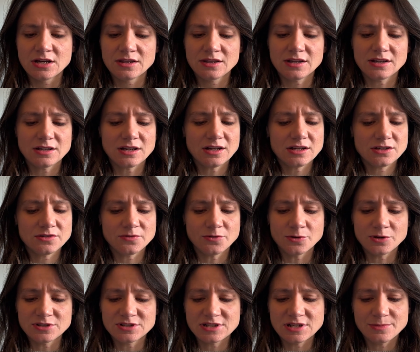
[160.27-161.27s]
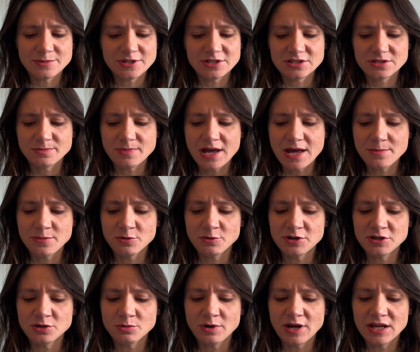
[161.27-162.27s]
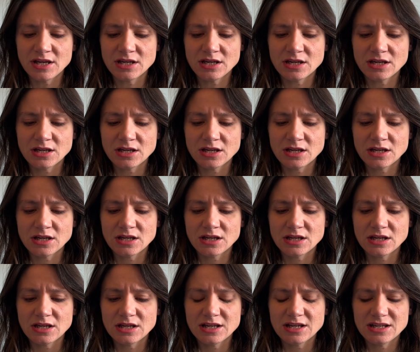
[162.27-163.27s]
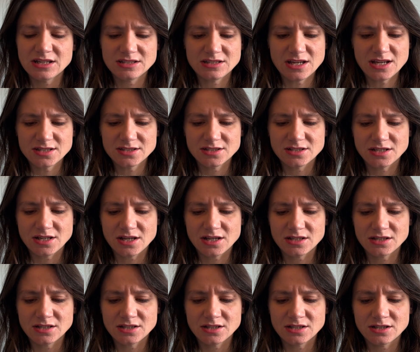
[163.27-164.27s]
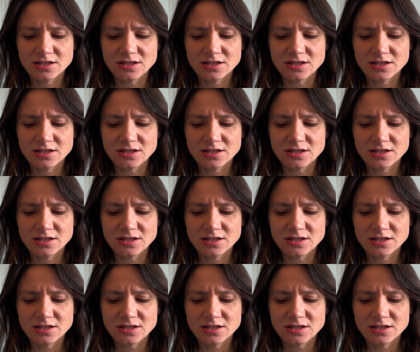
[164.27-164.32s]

That night you fall asleep in despair, but when you wake, it is yesterday,